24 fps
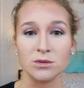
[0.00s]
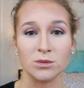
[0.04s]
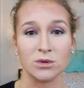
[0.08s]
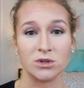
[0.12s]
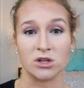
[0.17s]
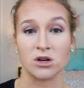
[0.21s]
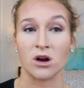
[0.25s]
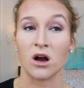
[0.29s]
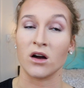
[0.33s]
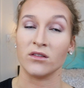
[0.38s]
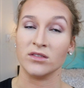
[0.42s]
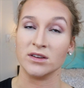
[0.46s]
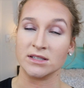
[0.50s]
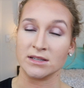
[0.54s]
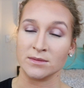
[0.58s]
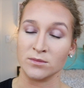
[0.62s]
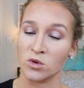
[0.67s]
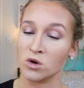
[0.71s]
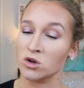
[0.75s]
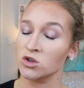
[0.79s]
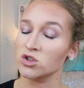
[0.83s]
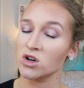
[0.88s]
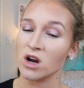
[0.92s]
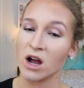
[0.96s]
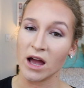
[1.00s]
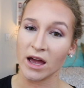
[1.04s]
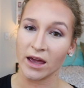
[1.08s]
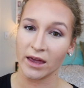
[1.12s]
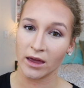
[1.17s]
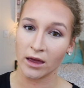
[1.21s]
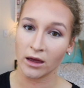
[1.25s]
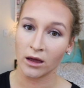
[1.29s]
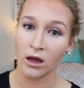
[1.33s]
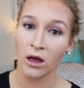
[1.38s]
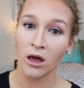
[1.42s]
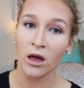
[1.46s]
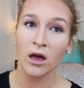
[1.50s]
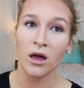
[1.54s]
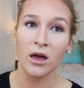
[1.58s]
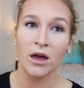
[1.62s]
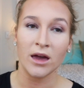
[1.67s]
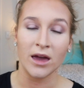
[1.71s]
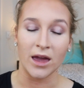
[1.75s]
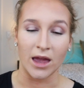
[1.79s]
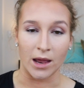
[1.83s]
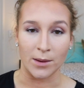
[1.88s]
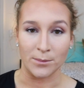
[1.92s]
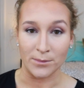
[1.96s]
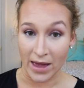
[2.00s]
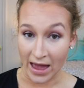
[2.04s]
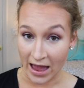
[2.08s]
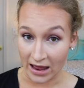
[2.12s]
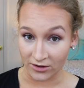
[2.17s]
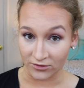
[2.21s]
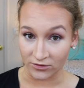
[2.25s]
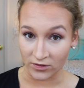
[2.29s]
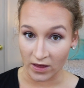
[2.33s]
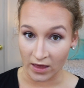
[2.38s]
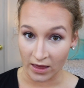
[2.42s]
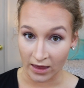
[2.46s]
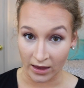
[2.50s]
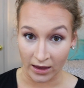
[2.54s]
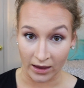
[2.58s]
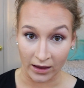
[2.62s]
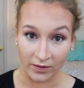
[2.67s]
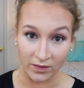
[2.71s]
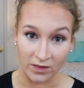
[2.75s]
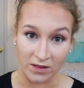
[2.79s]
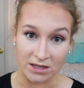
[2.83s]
which are obviously more drying and mattifying.